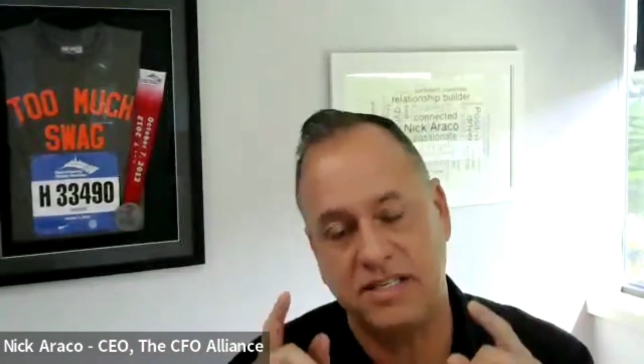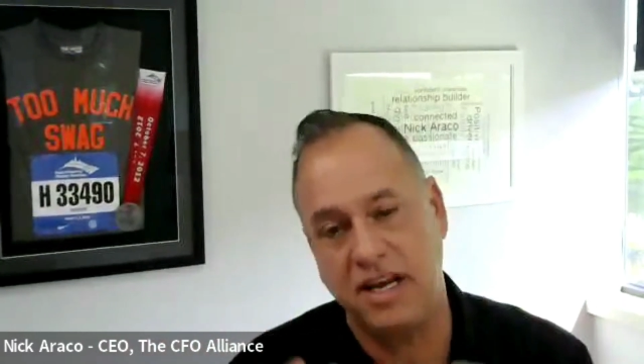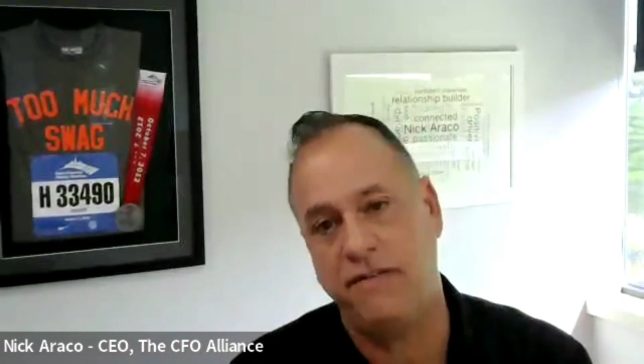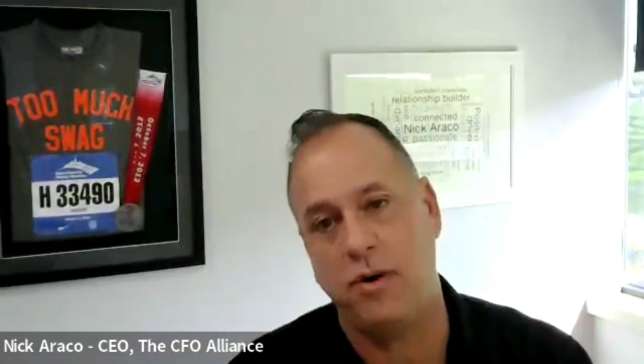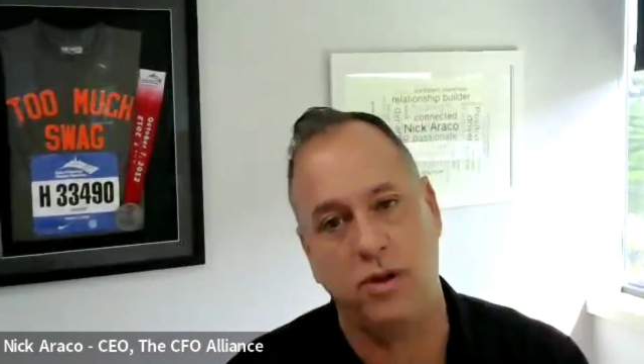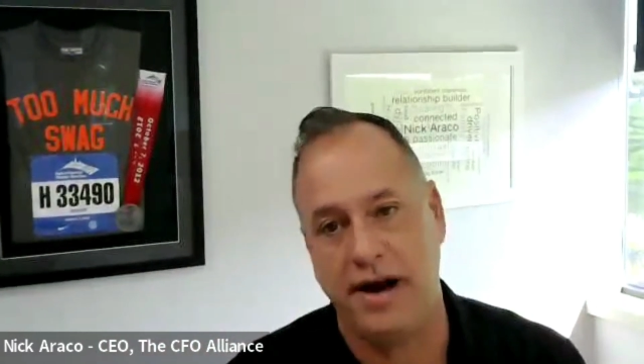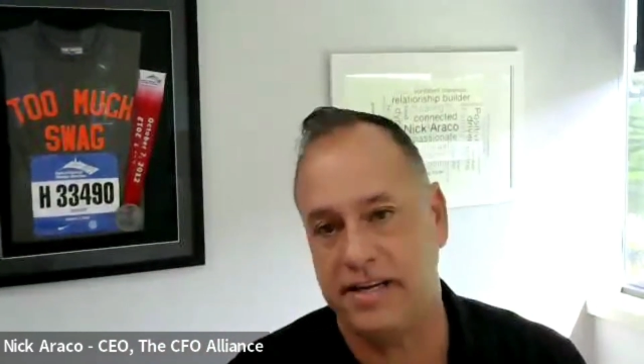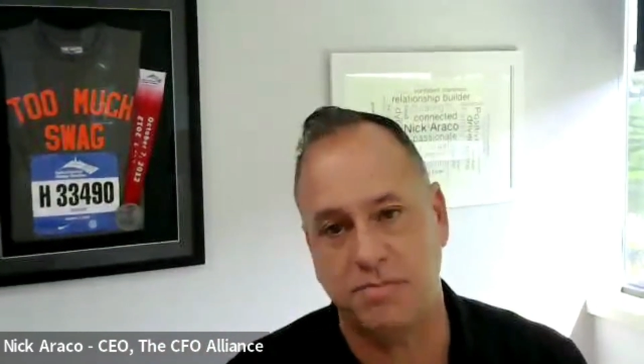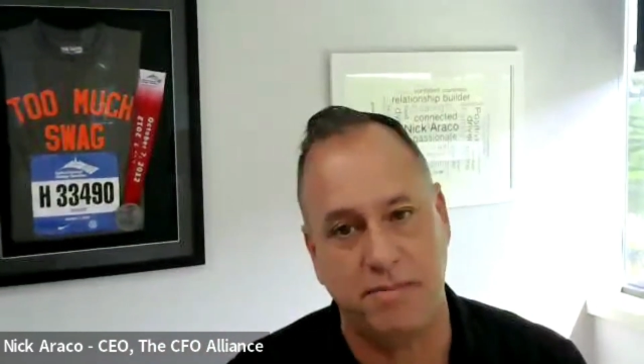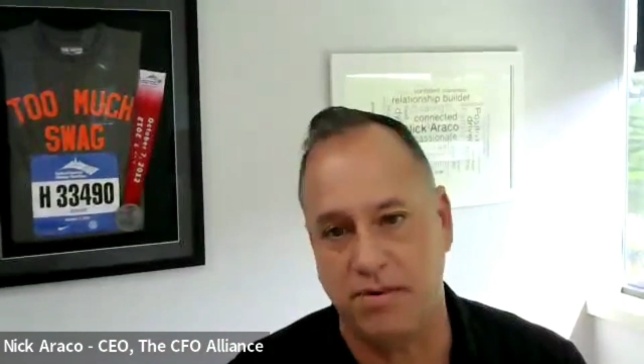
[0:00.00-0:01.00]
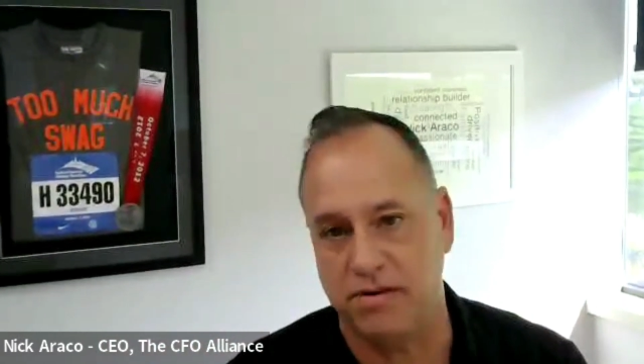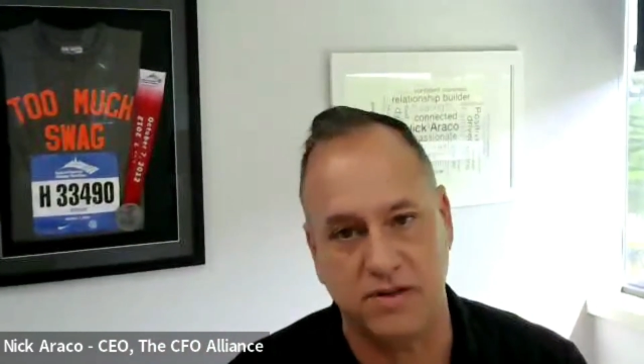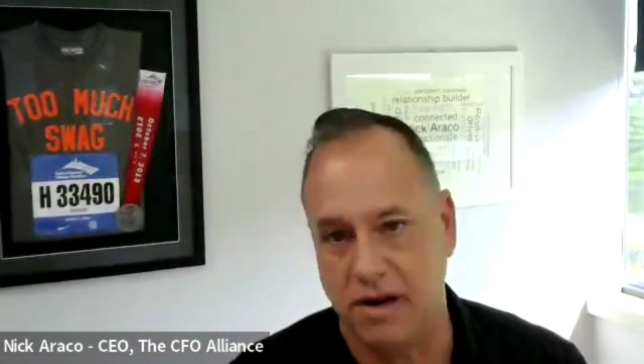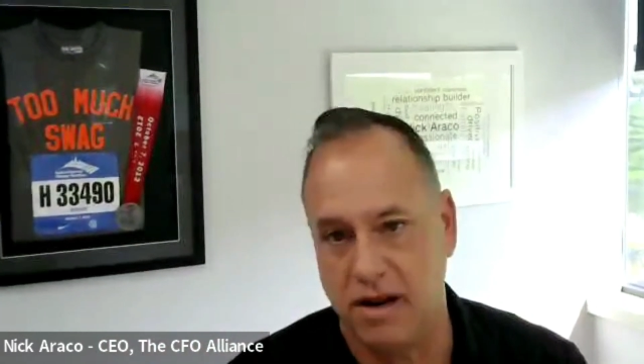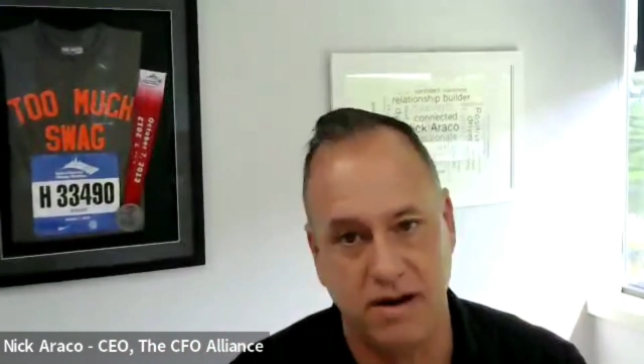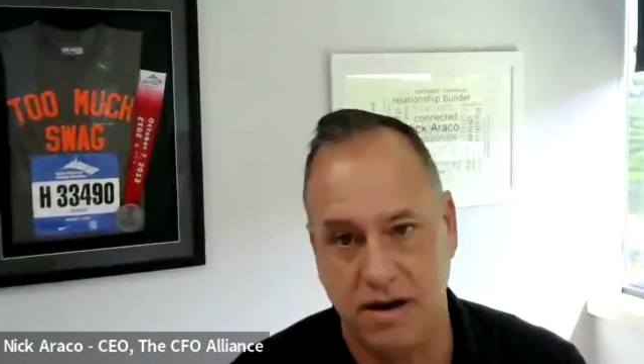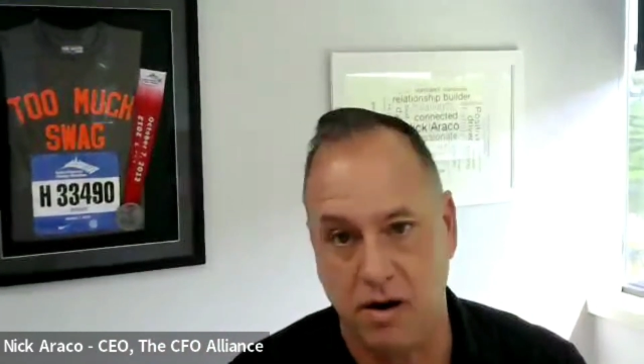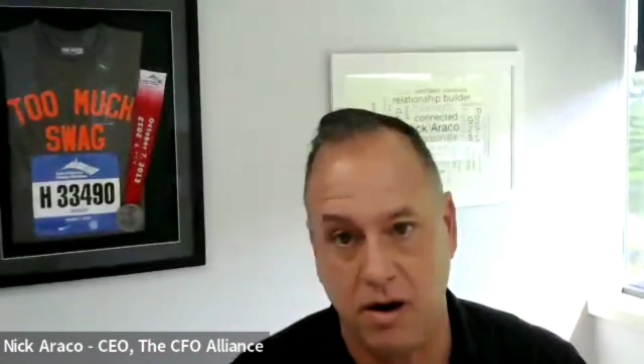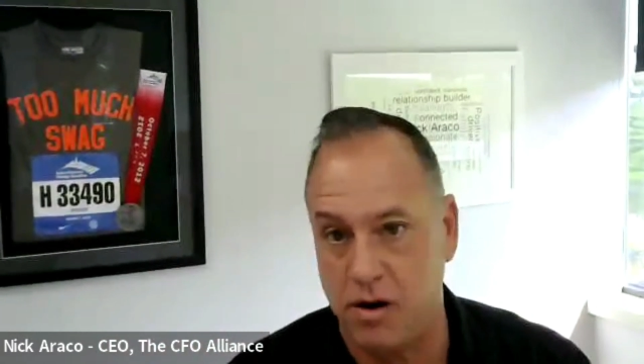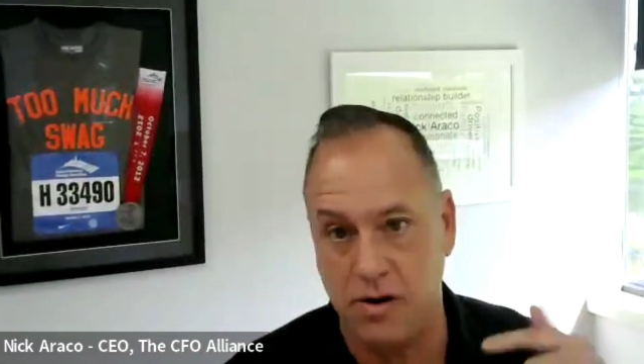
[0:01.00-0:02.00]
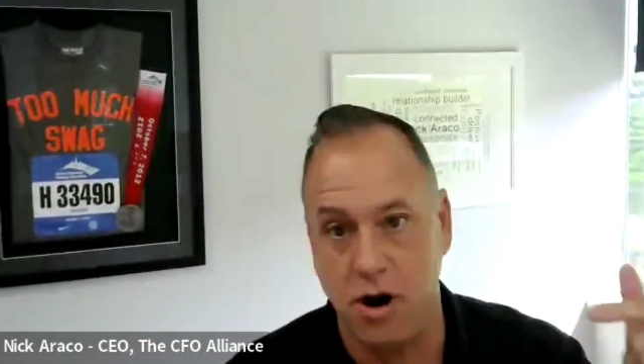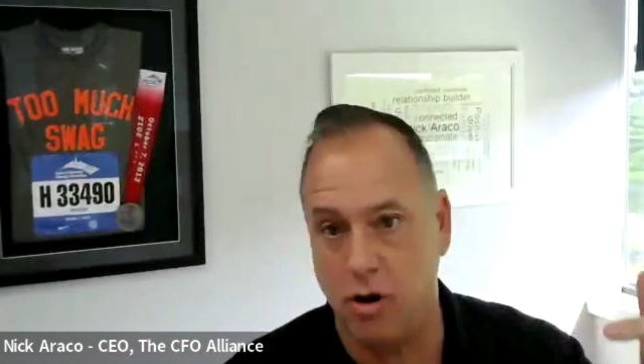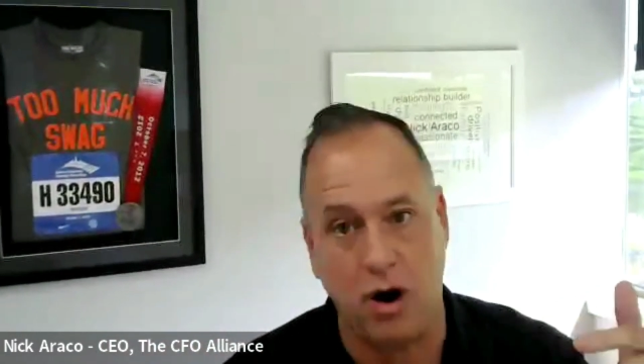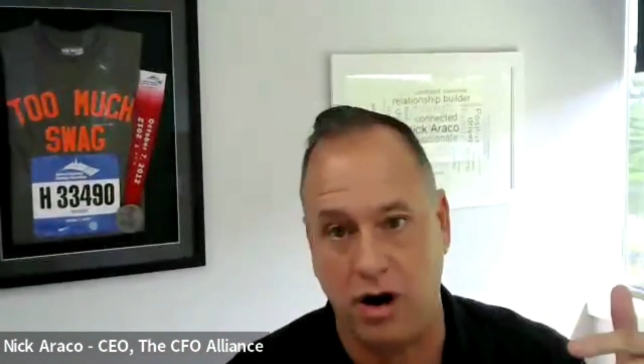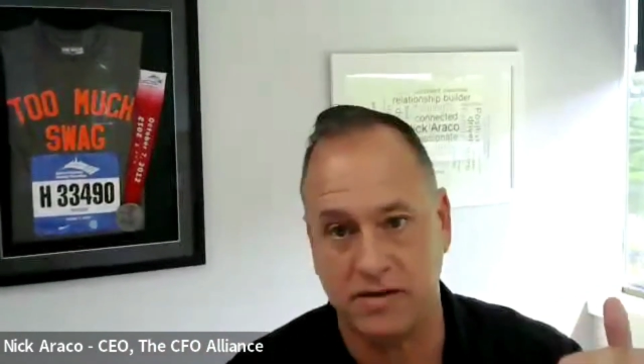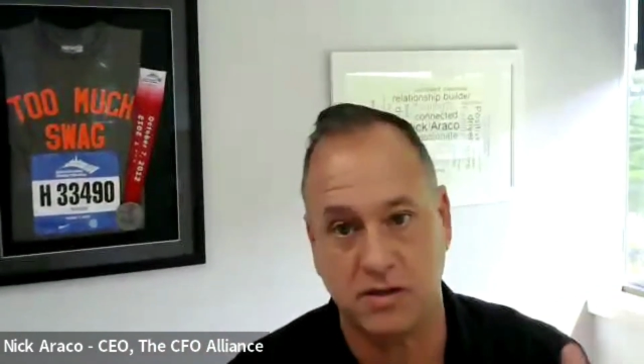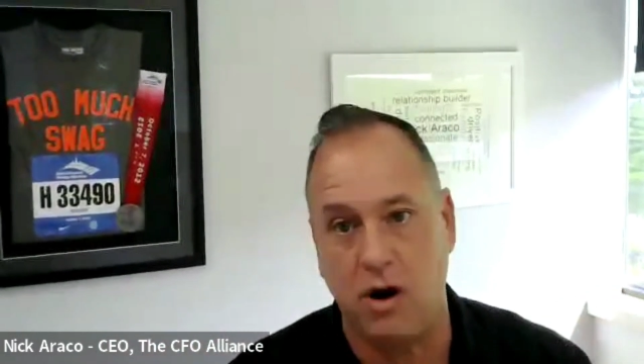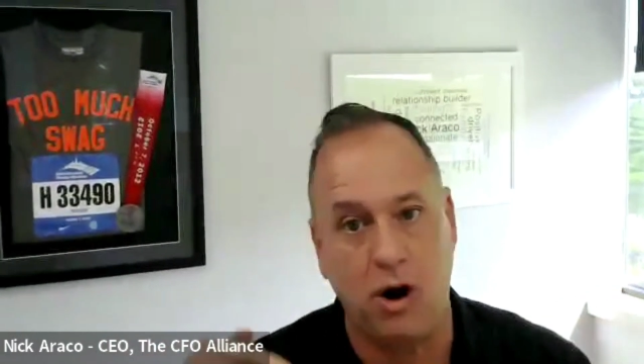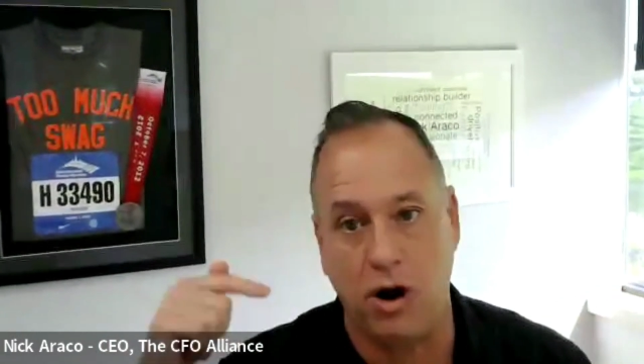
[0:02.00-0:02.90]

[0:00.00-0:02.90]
CFO Alliance members, no cost,